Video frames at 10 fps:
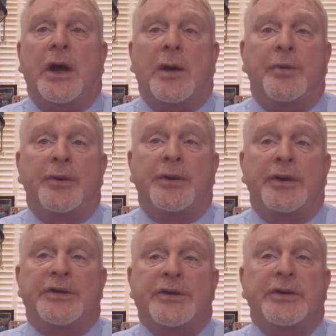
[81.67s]

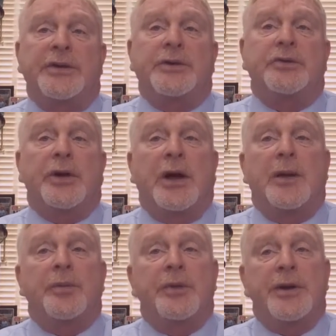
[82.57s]
It's illegal to
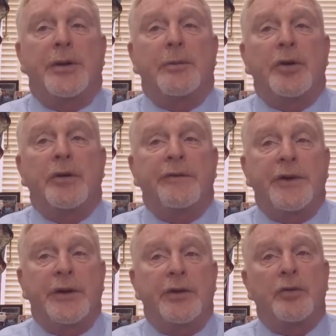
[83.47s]
operate a motor
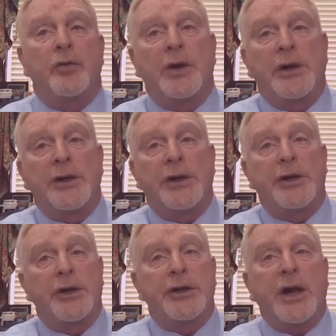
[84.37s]
vehicle while in an
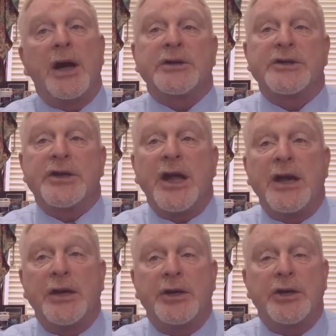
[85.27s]

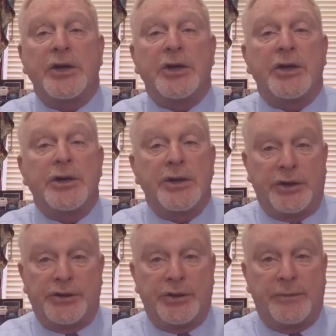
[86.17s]
intoxicated
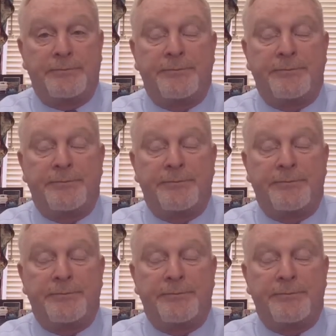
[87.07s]
condition.